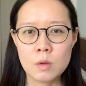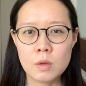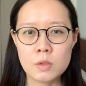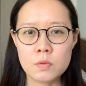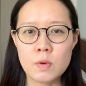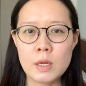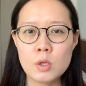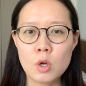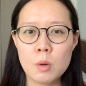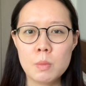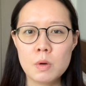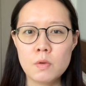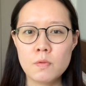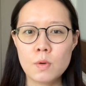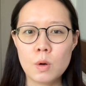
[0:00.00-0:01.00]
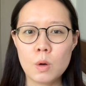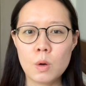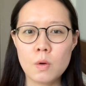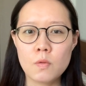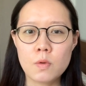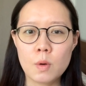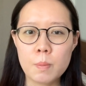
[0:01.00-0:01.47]
it's very normal
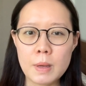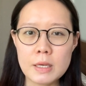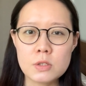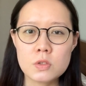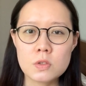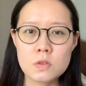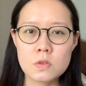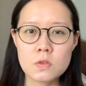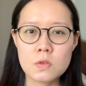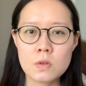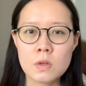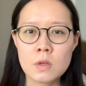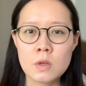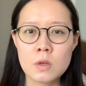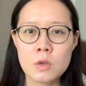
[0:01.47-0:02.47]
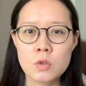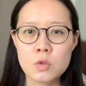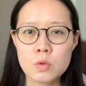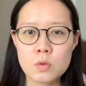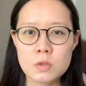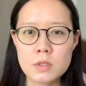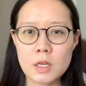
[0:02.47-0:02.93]
for patients
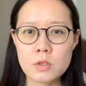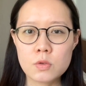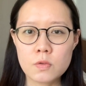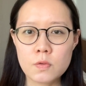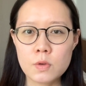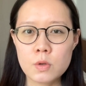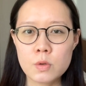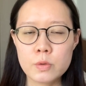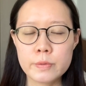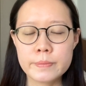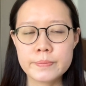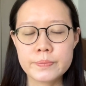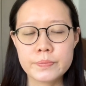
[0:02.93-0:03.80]
to start to feel